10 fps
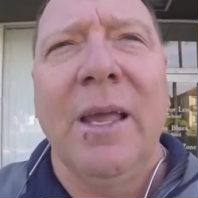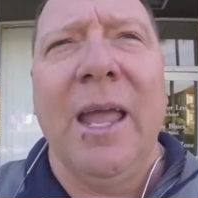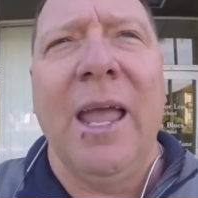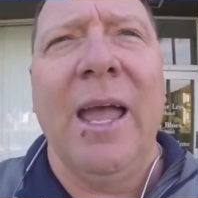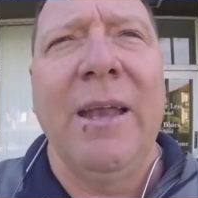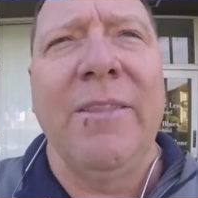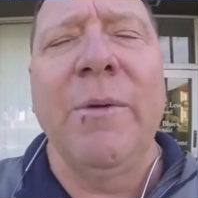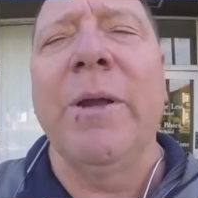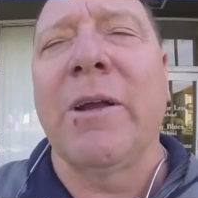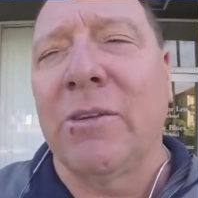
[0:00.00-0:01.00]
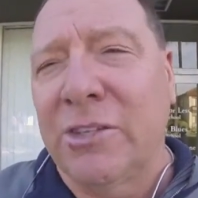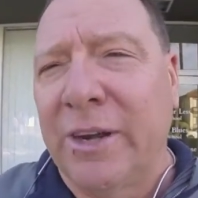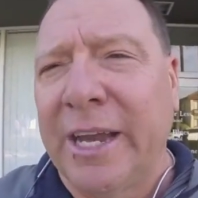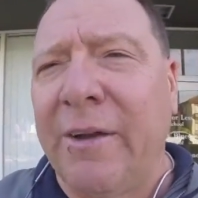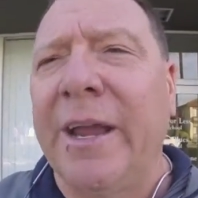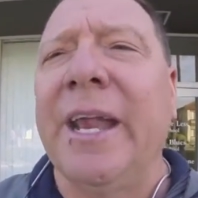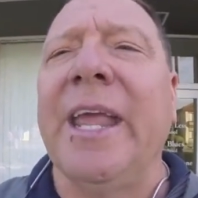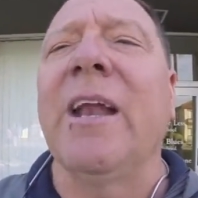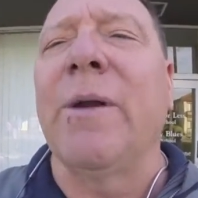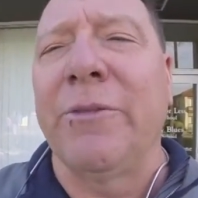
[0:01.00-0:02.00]
And then we started carrying it
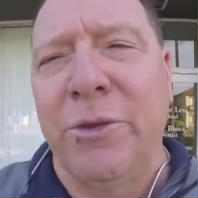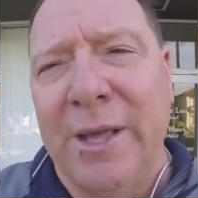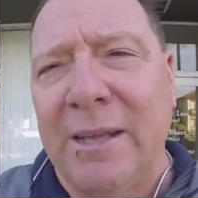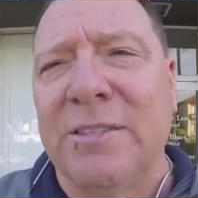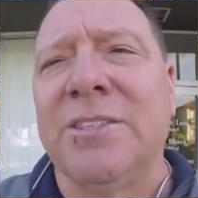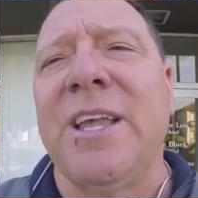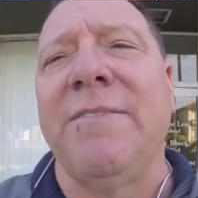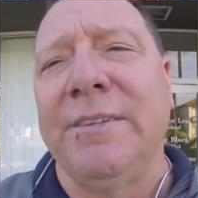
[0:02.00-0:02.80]
again around 2007.